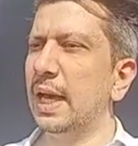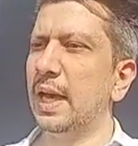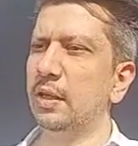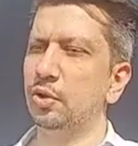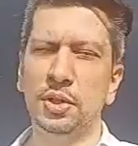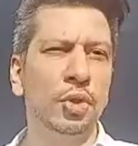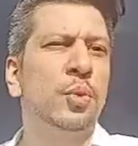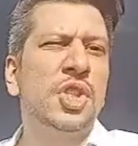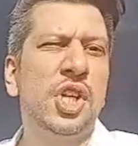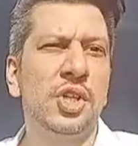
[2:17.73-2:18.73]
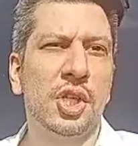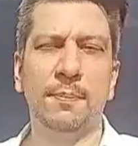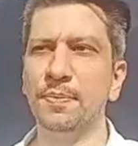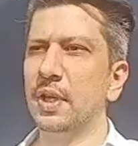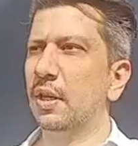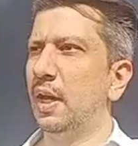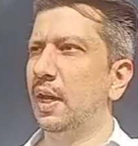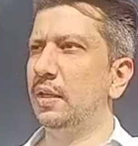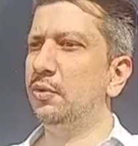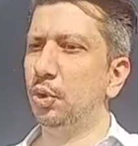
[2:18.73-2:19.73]
and you need to recharge them.
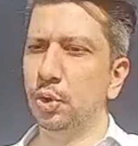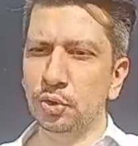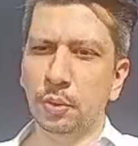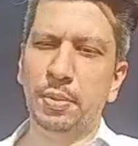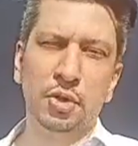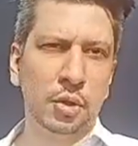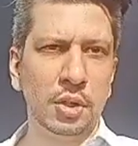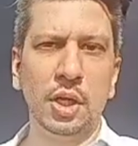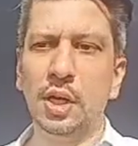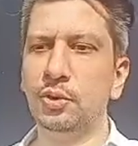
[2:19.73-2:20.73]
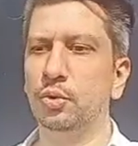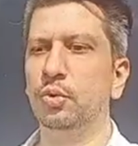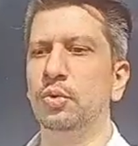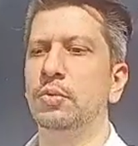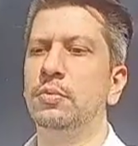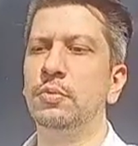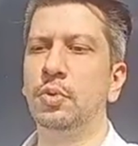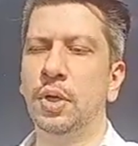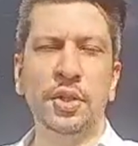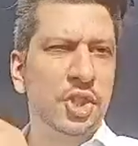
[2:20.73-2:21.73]
And if you use a petrol car to
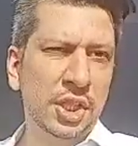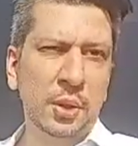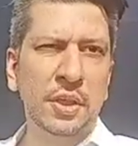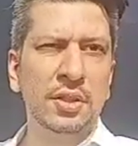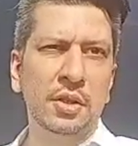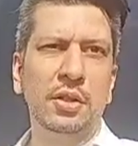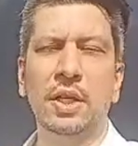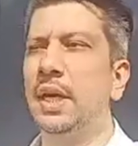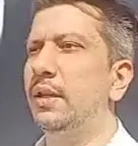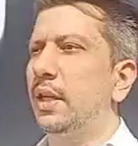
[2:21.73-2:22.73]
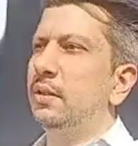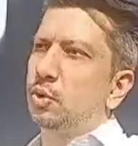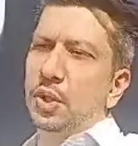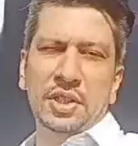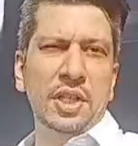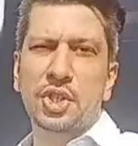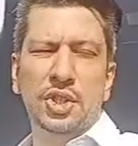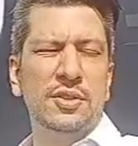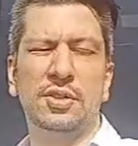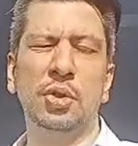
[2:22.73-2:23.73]
run a generator and then create
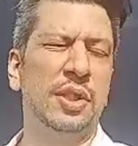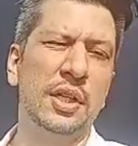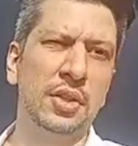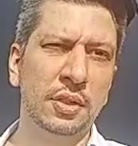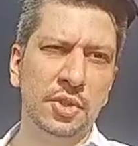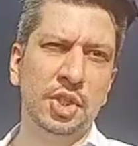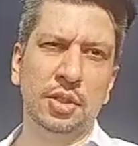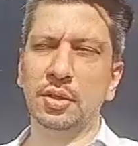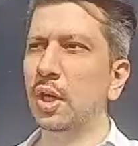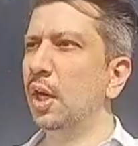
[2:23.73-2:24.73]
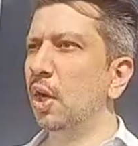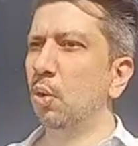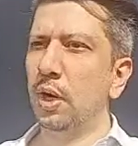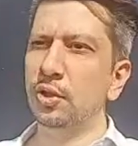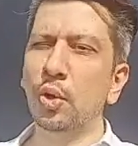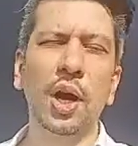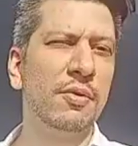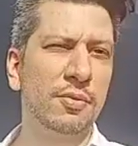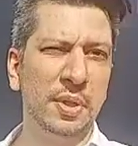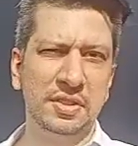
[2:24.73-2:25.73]
energy, is totally inefficient. When you
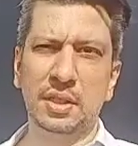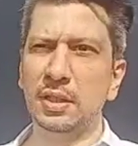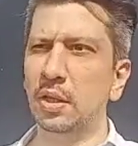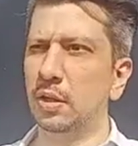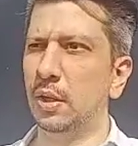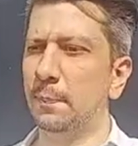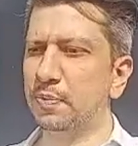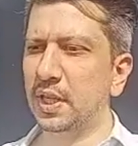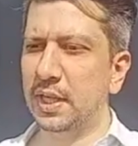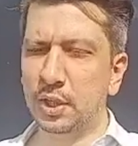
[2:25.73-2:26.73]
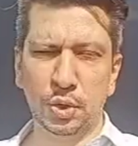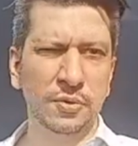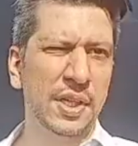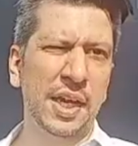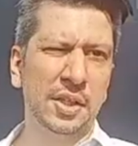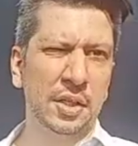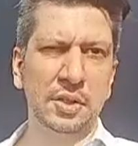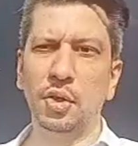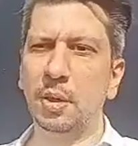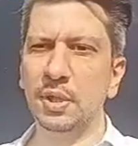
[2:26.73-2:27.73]
have basically an electric vehicle
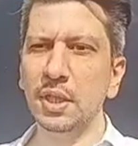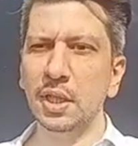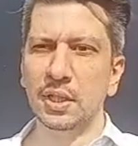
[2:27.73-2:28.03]
in the army,